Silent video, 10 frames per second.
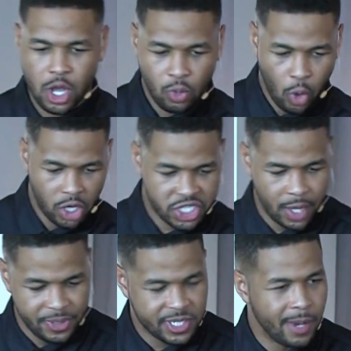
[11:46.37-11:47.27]
Walks
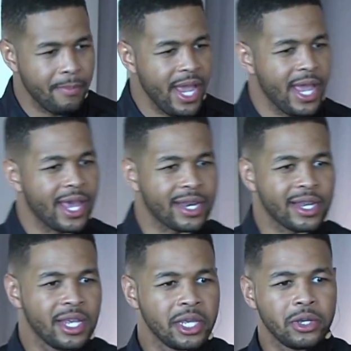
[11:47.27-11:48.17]
up, he said, man,
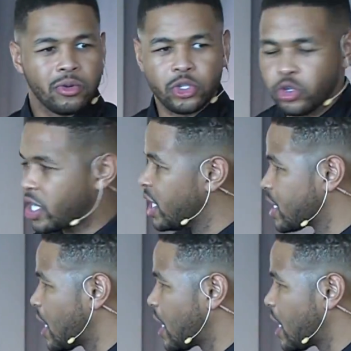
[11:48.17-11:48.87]
would you kids